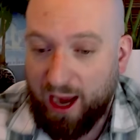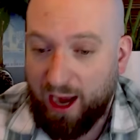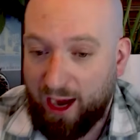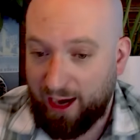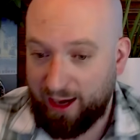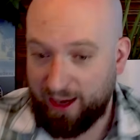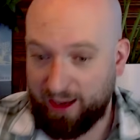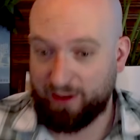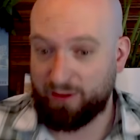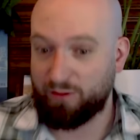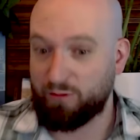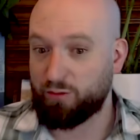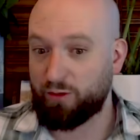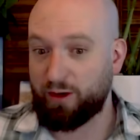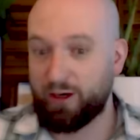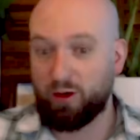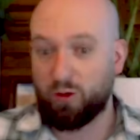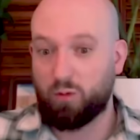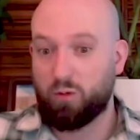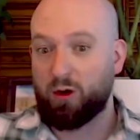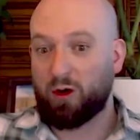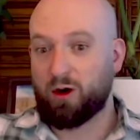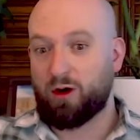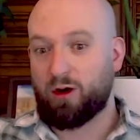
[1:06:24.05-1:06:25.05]
In real
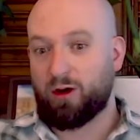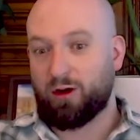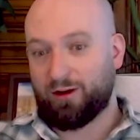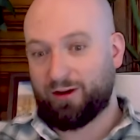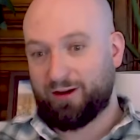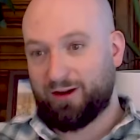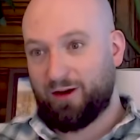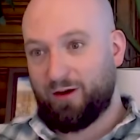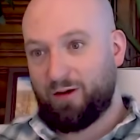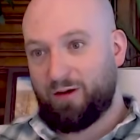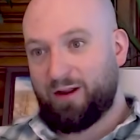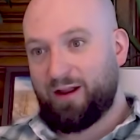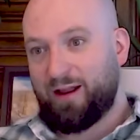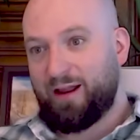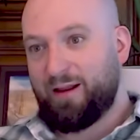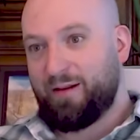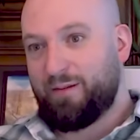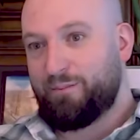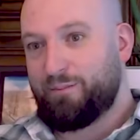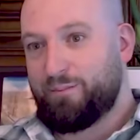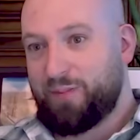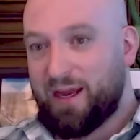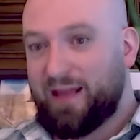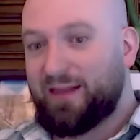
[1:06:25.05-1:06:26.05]
world,
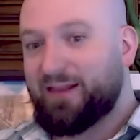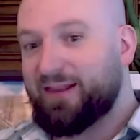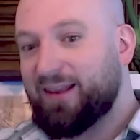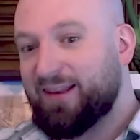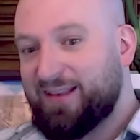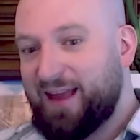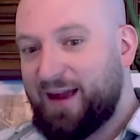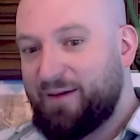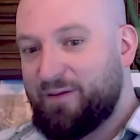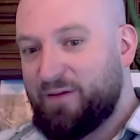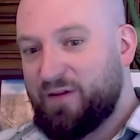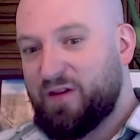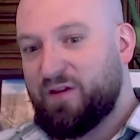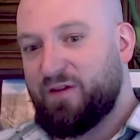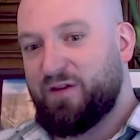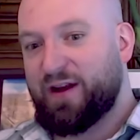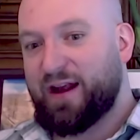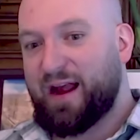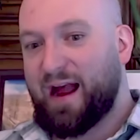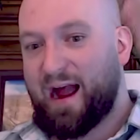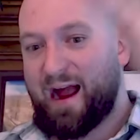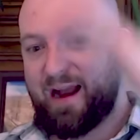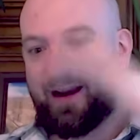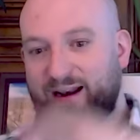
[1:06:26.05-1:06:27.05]
it beat the seventh of a
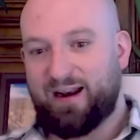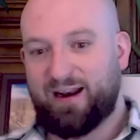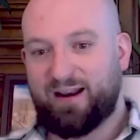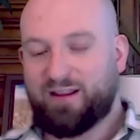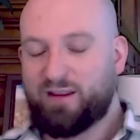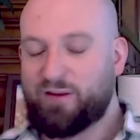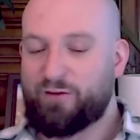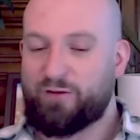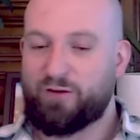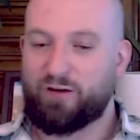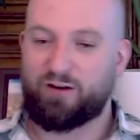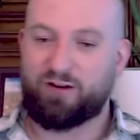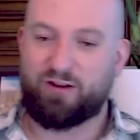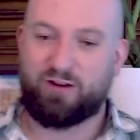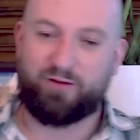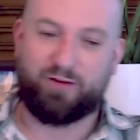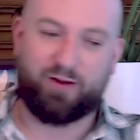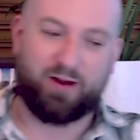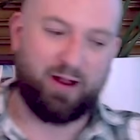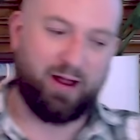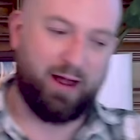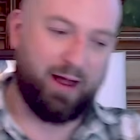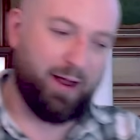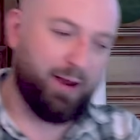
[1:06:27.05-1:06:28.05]
kind on its first of a
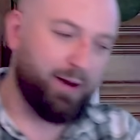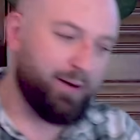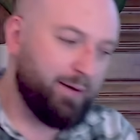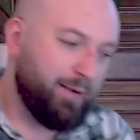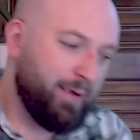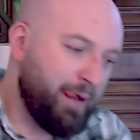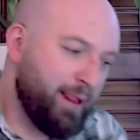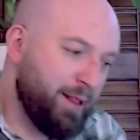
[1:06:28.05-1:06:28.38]
kind.